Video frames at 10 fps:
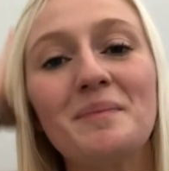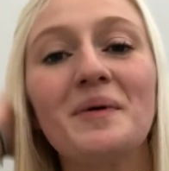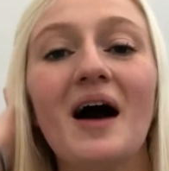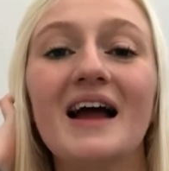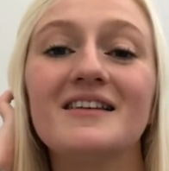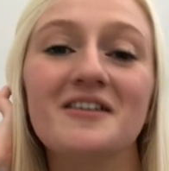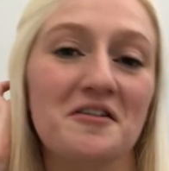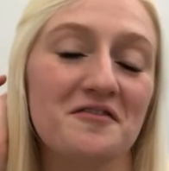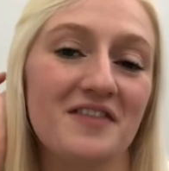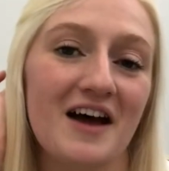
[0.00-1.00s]
But I
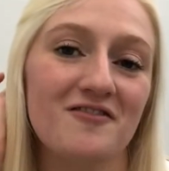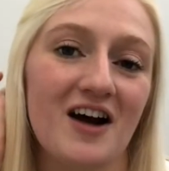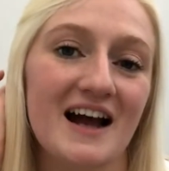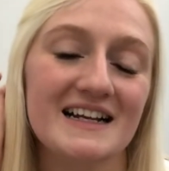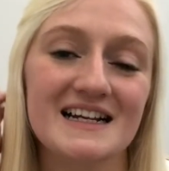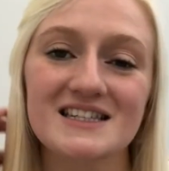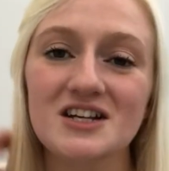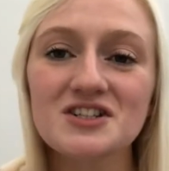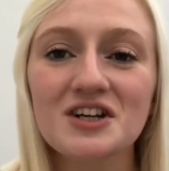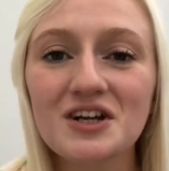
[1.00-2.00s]
loved that ride. It's
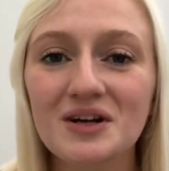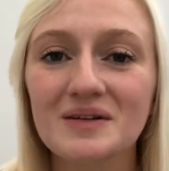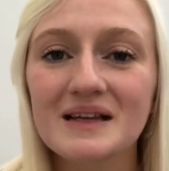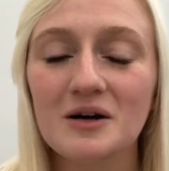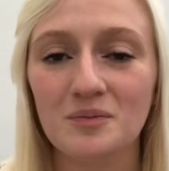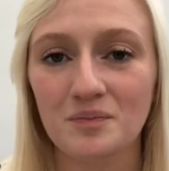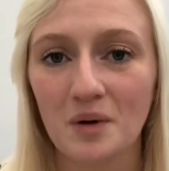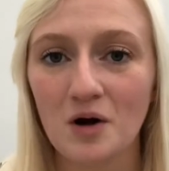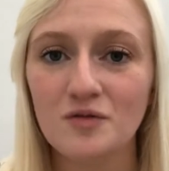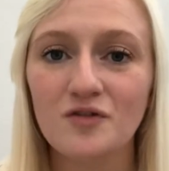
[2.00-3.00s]
such a cute little
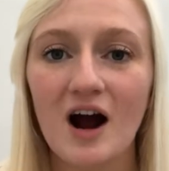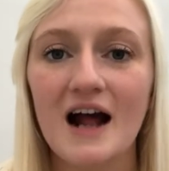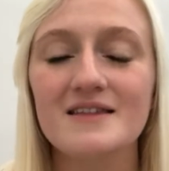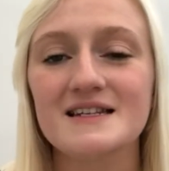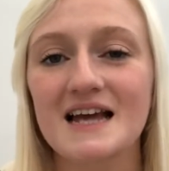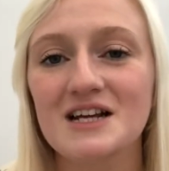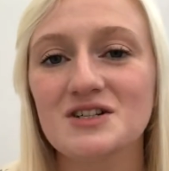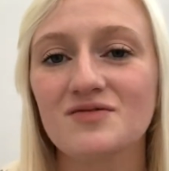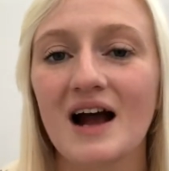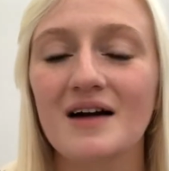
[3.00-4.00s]
boat ride that takes
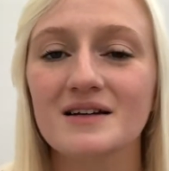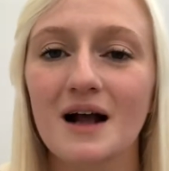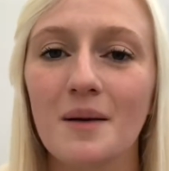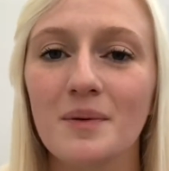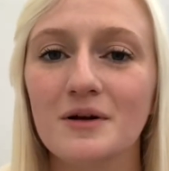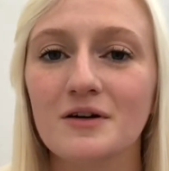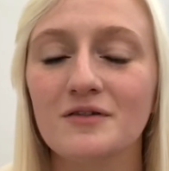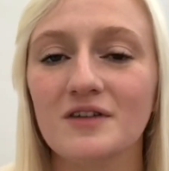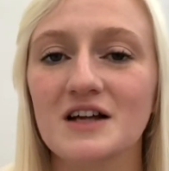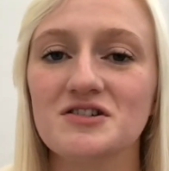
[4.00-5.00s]
you around a couple
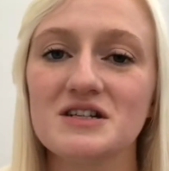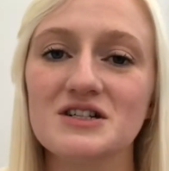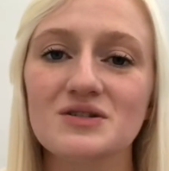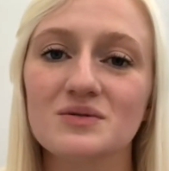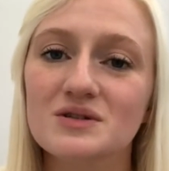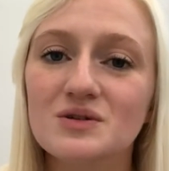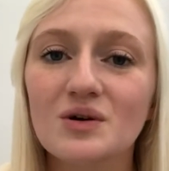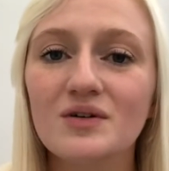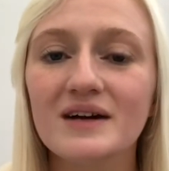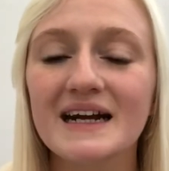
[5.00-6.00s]
of like traditional
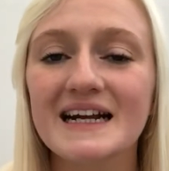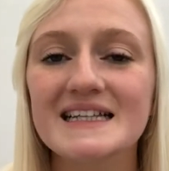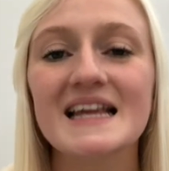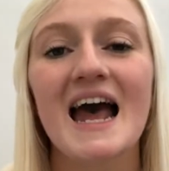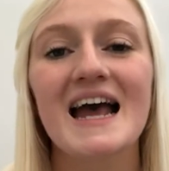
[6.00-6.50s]
stories.